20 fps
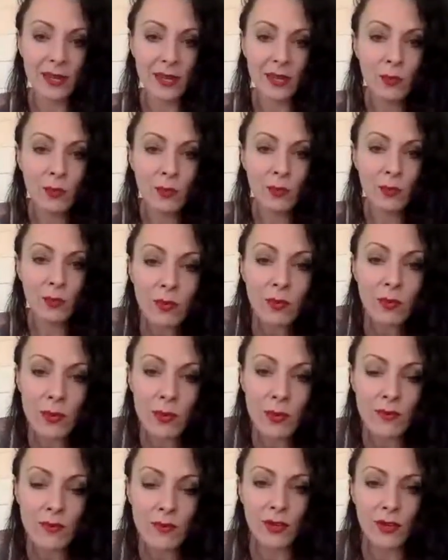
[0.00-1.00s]
and I will
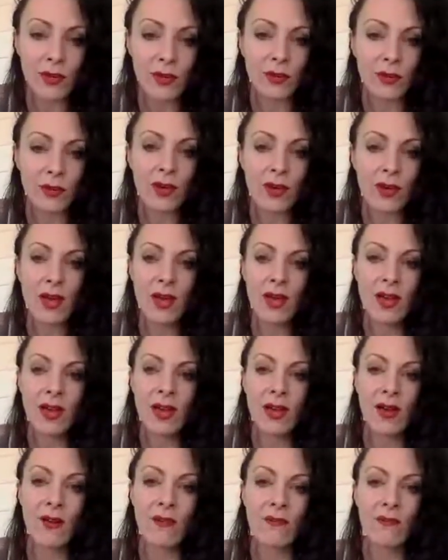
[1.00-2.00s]
remove you
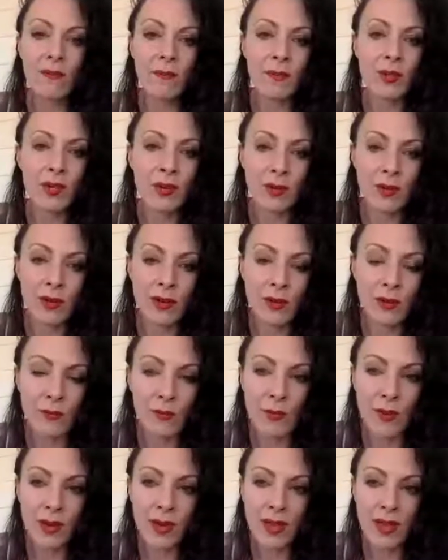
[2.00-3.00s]
from the
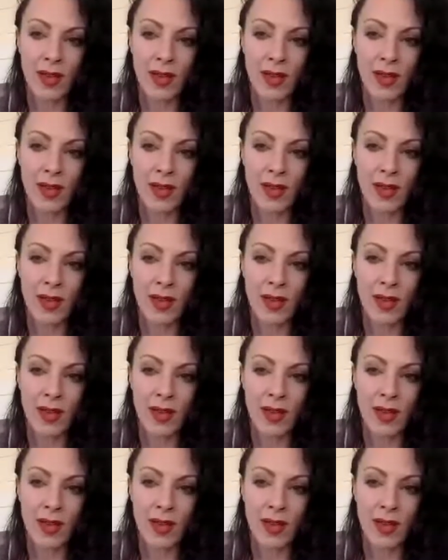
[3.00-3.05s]
group